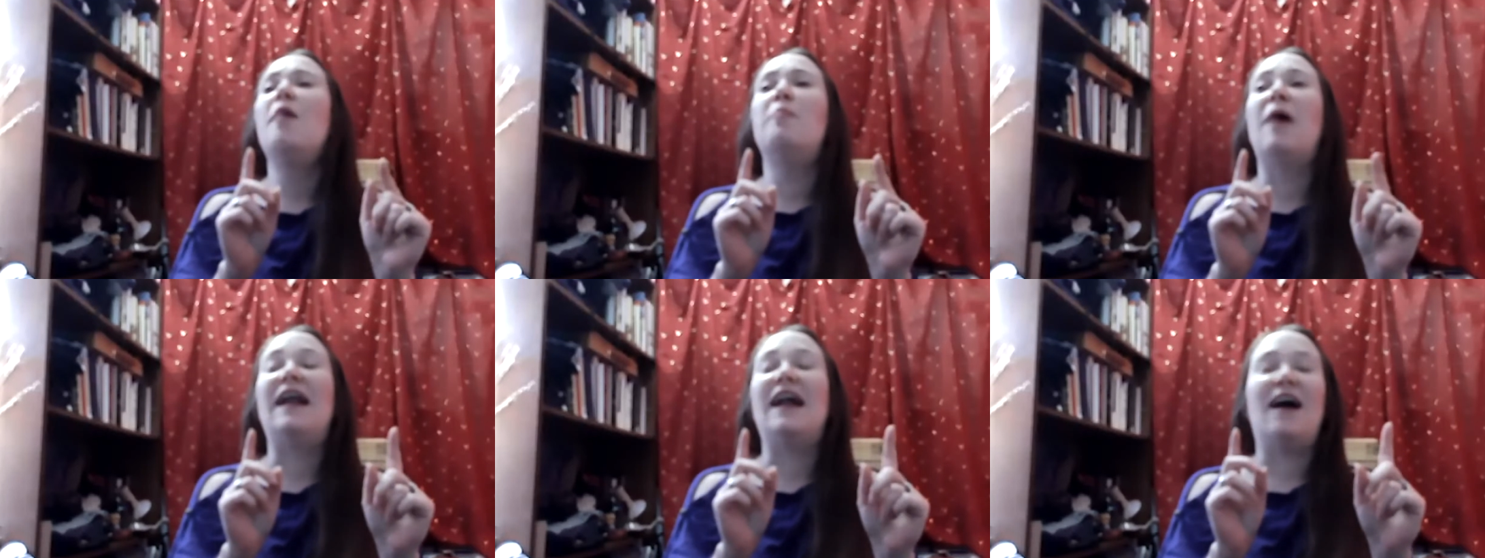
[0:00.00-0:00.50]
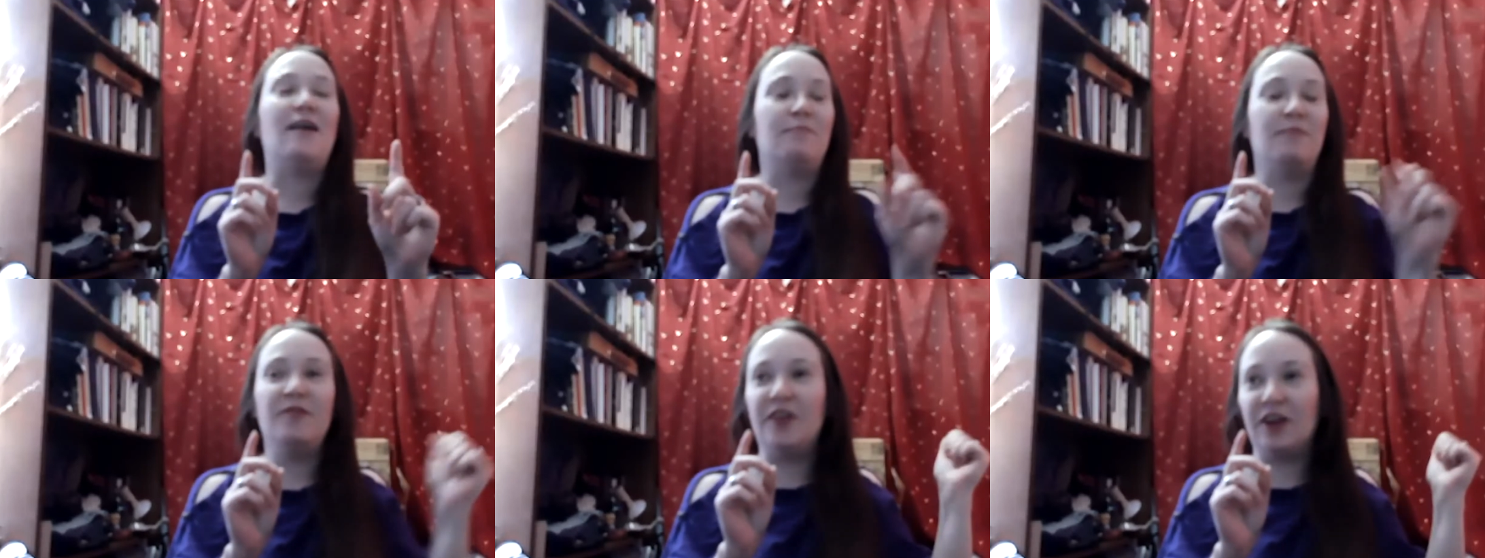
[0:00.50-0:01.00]
but
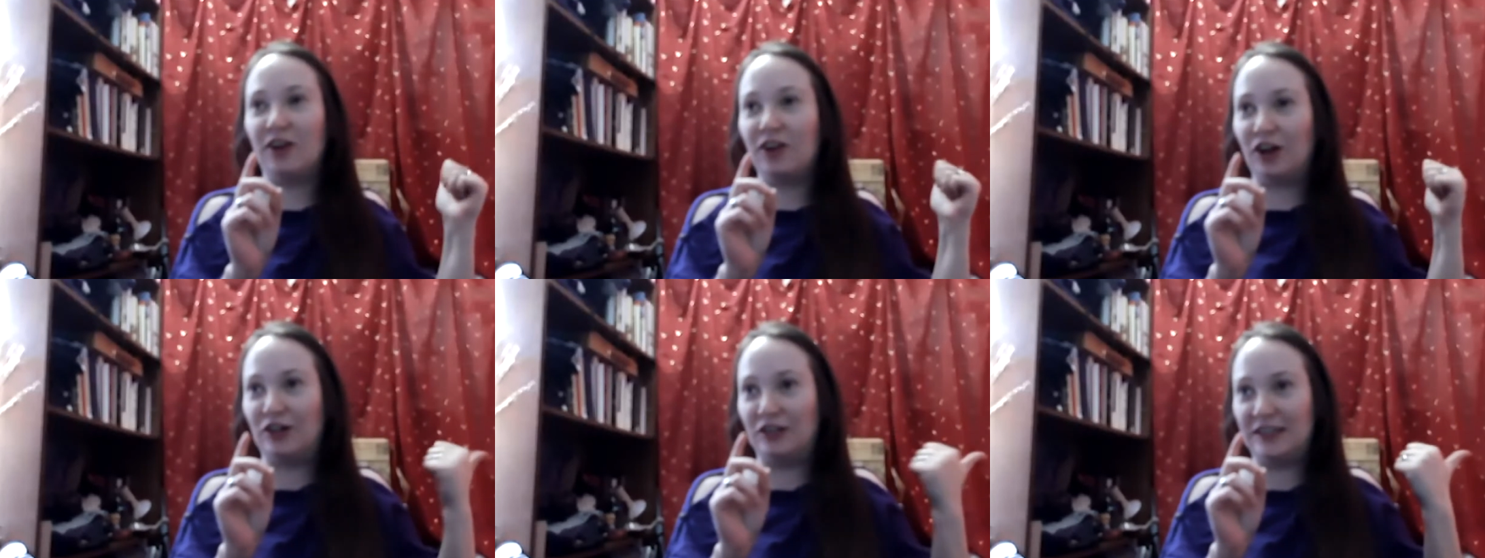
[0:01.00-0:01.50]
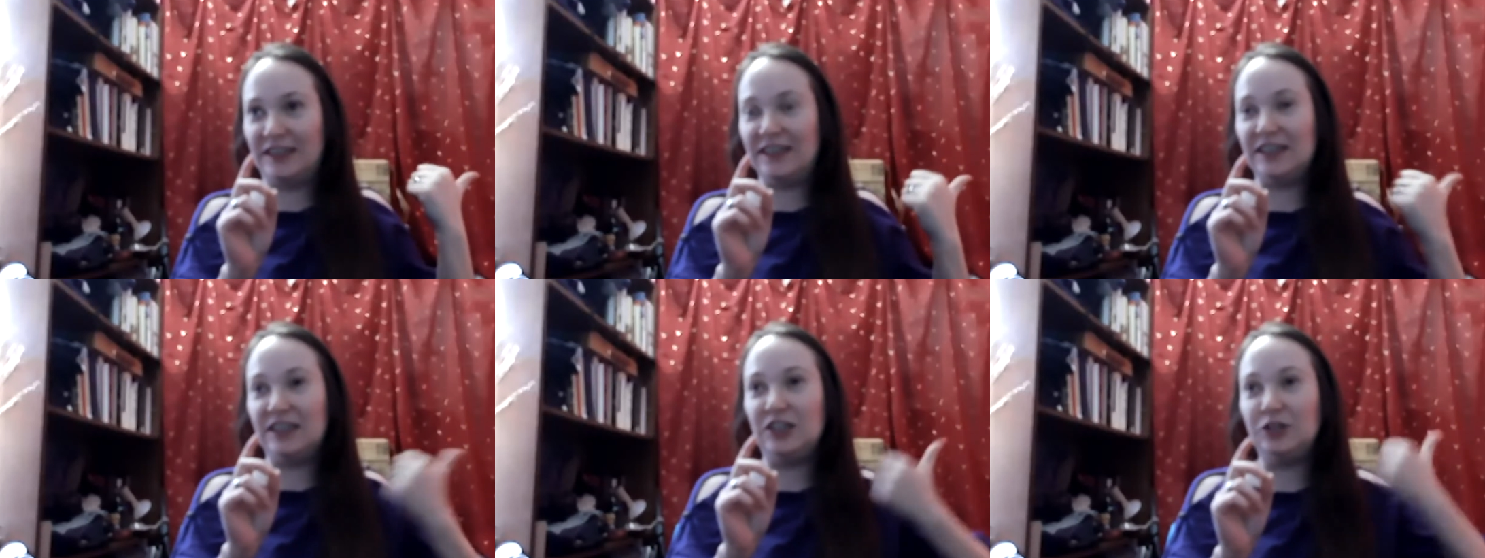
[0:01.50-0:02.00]
they're currently
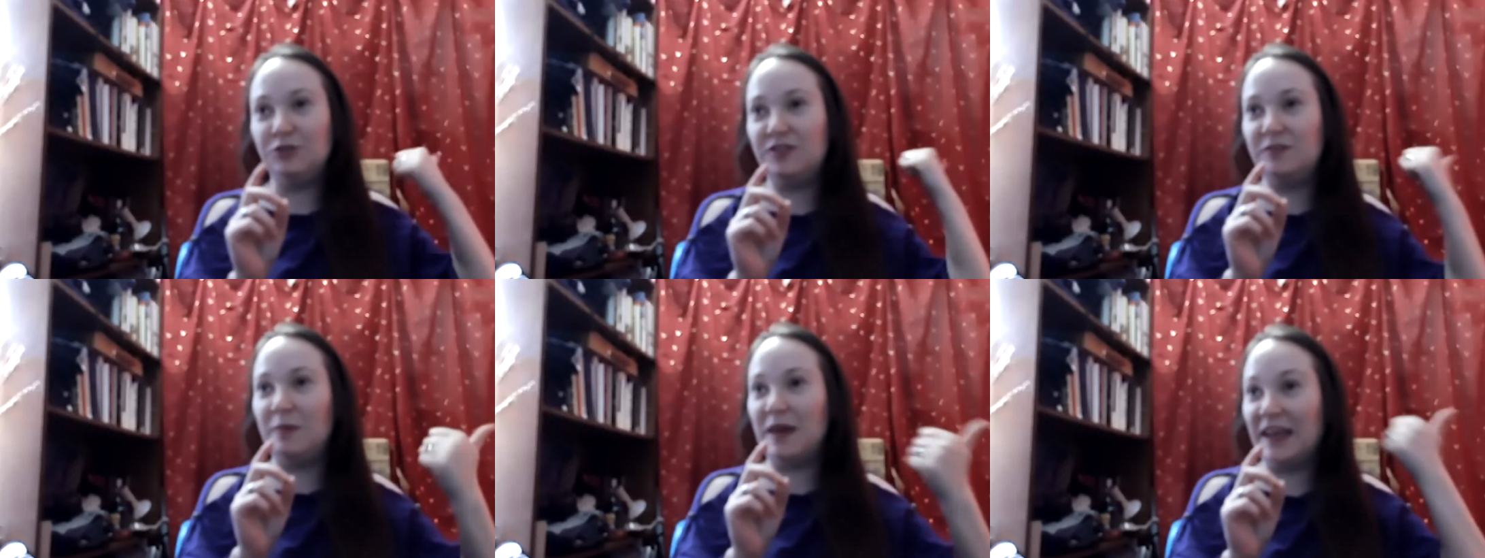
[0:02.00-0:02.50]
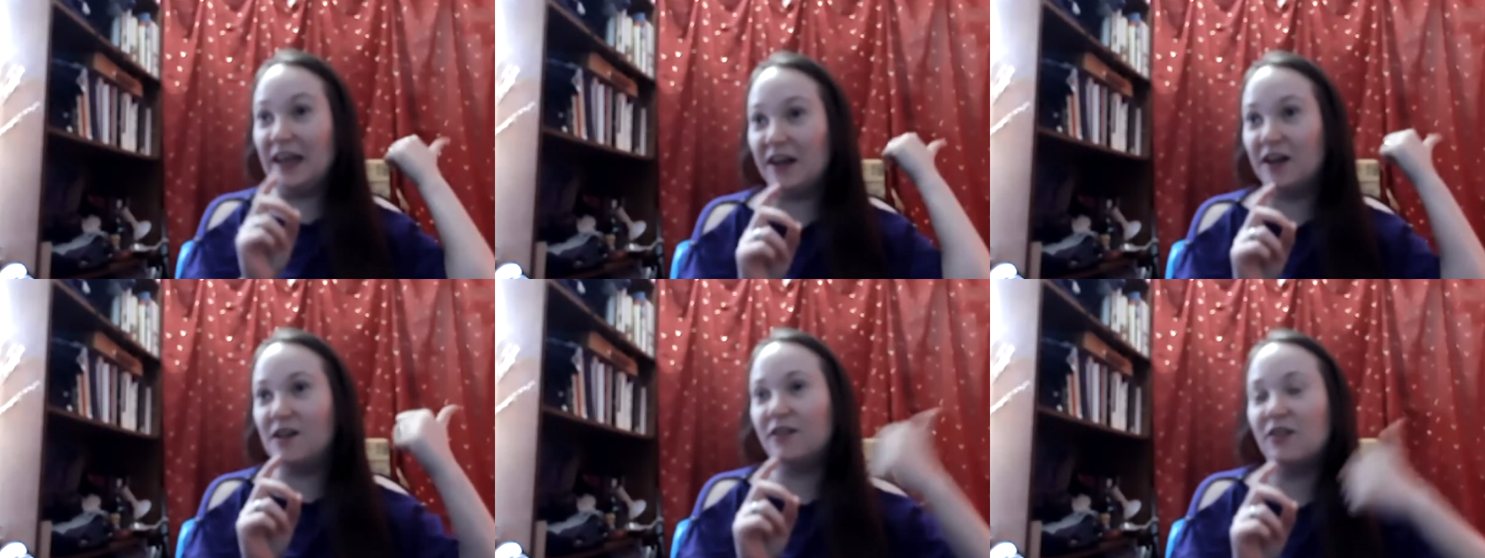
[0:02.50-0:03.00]
in use making
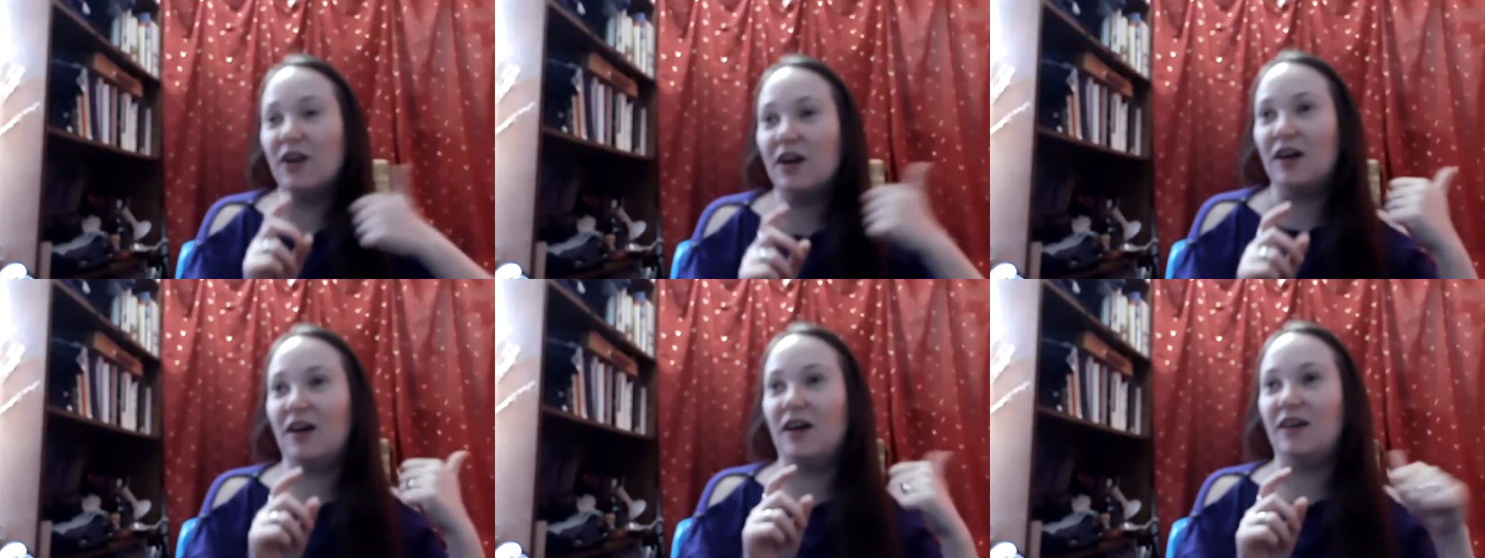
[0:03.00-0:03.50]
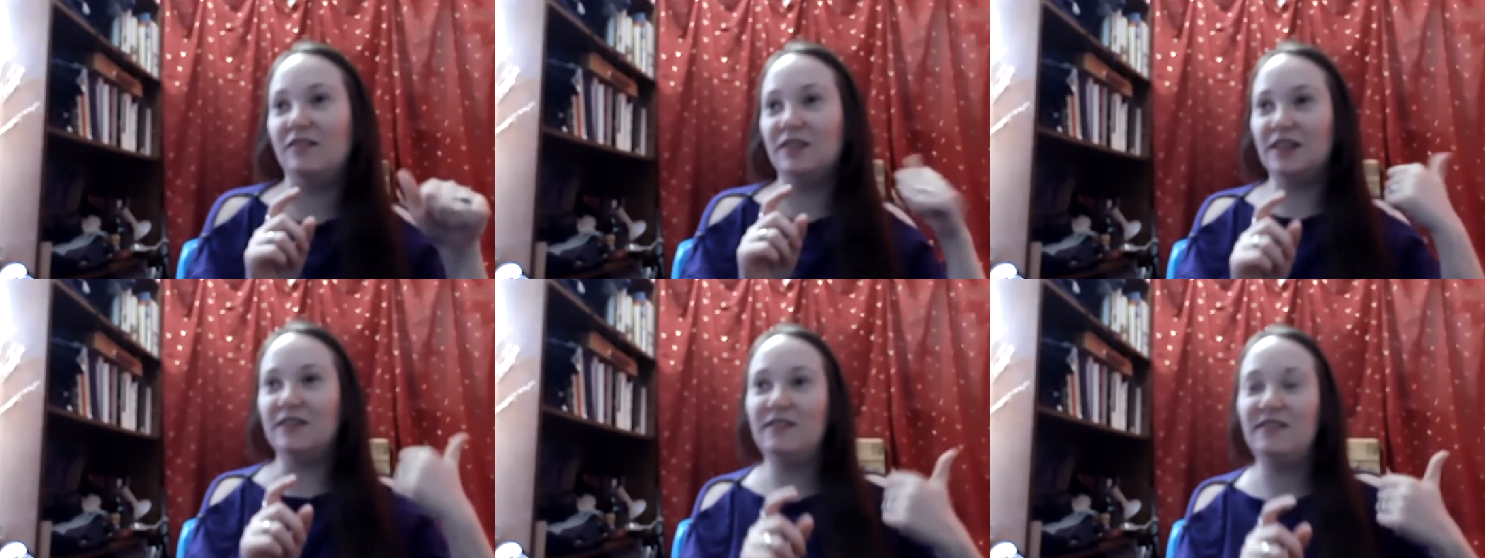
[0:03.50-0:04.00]
a
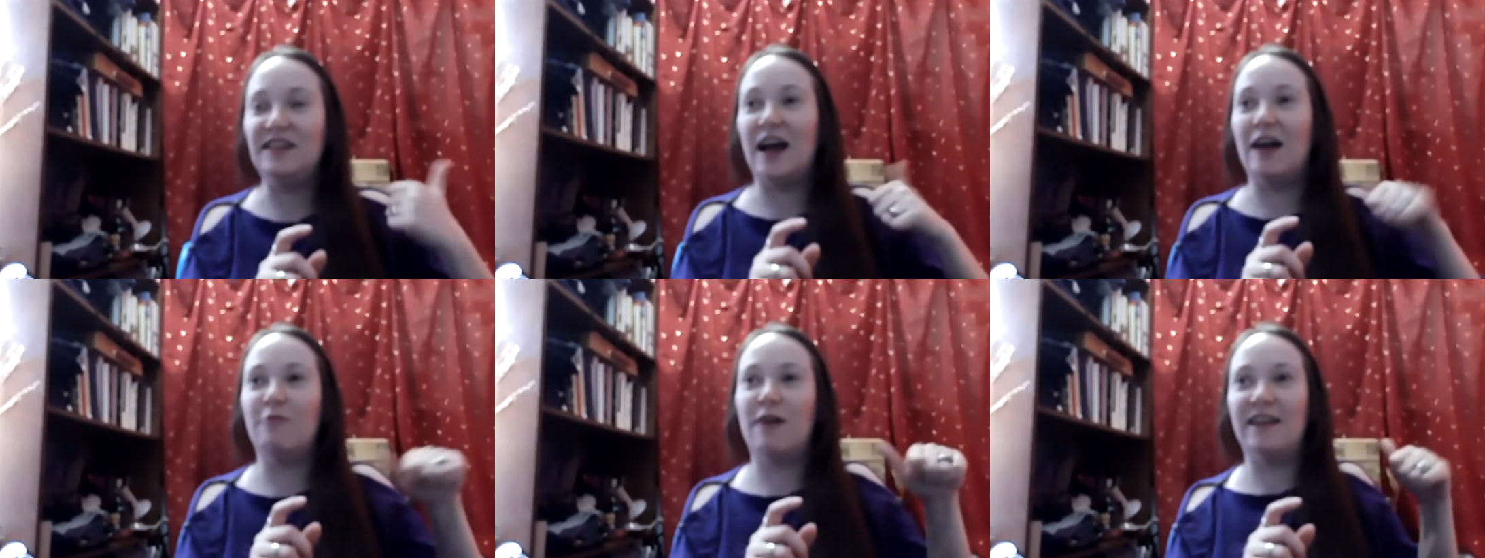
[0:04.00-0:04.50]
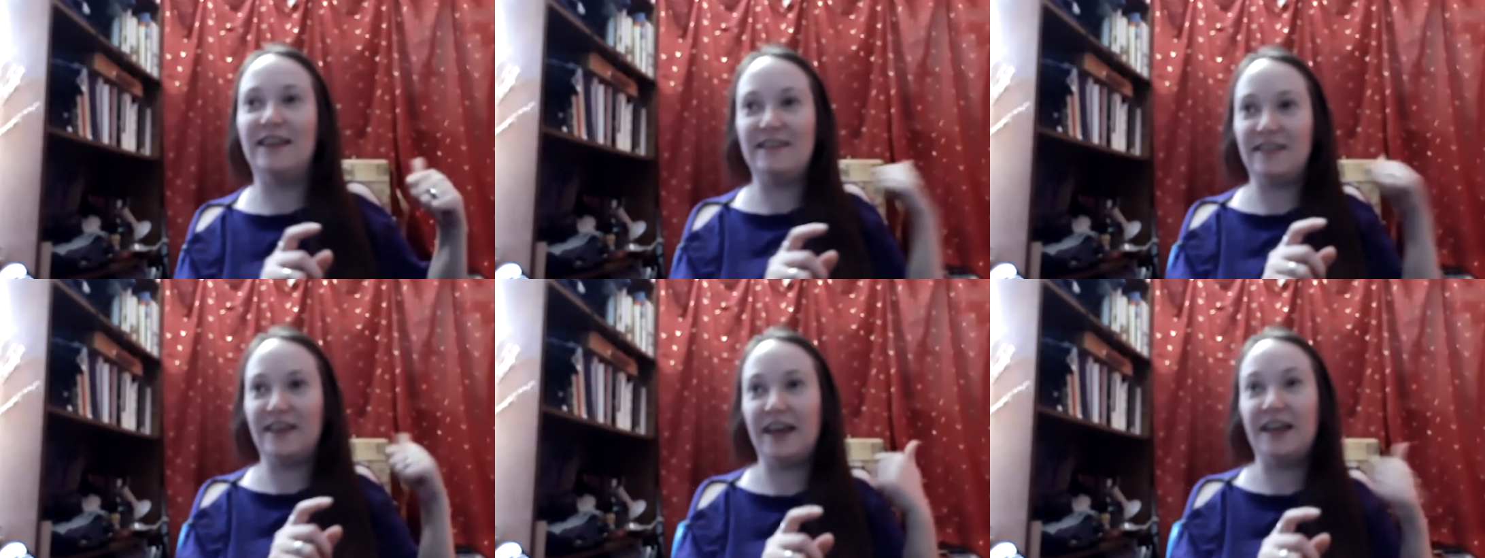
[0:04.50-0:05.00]
DIY
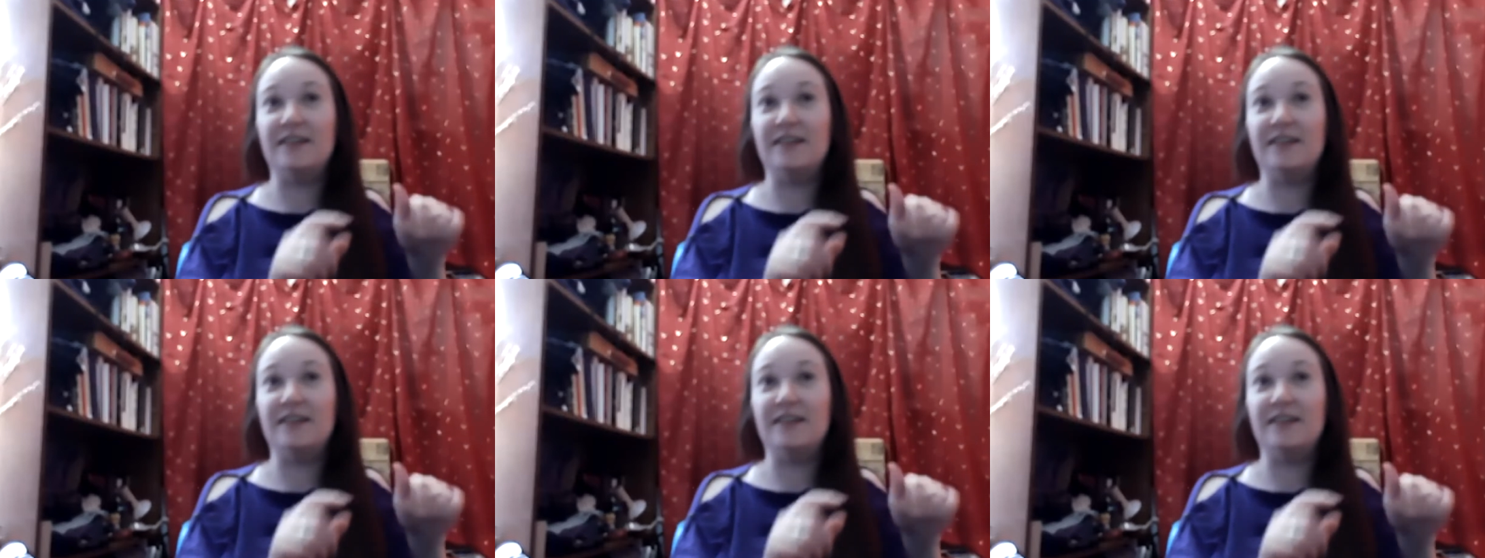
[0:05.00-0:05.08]
Lazy Kate.